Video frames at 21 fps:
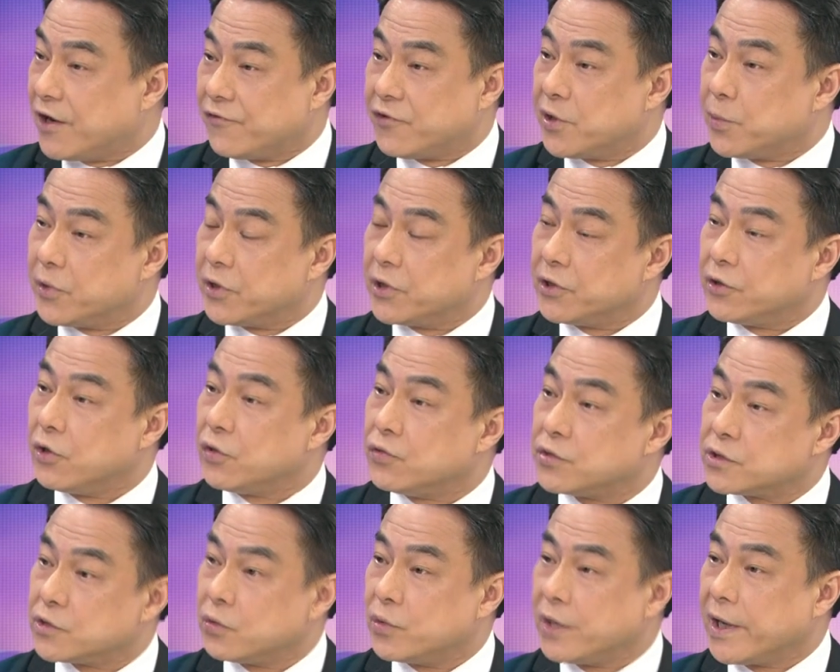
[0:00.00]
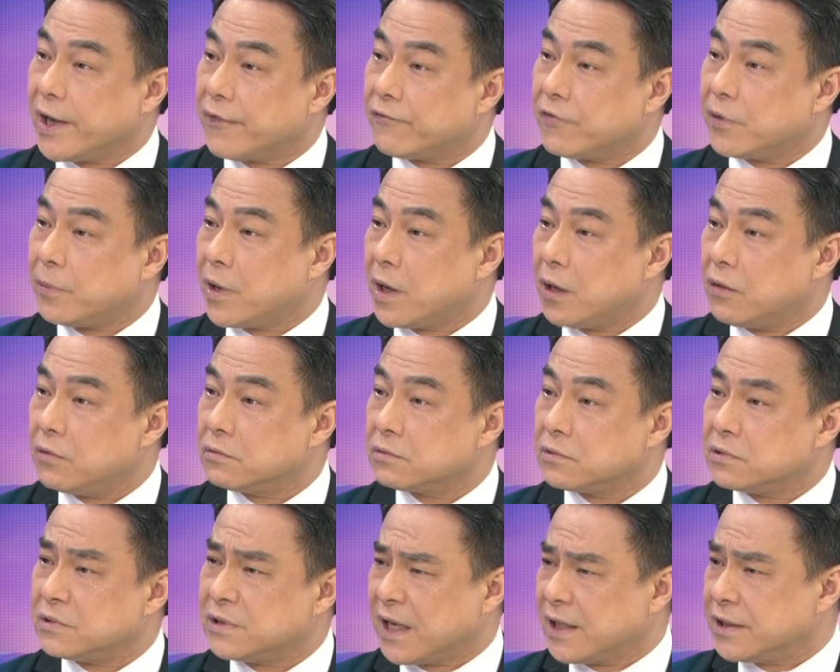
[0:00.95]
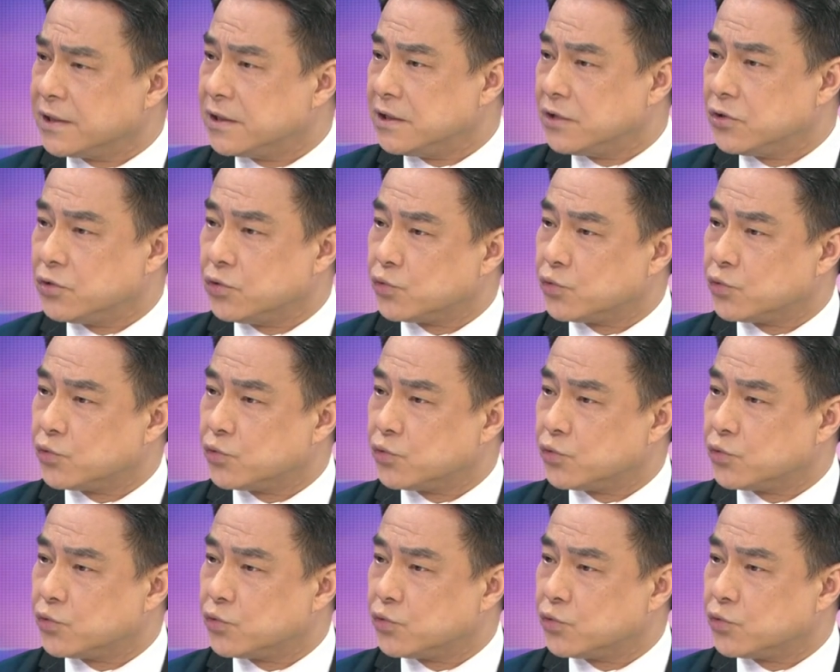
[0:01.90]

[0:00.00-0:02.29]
Everybody knows we have about 19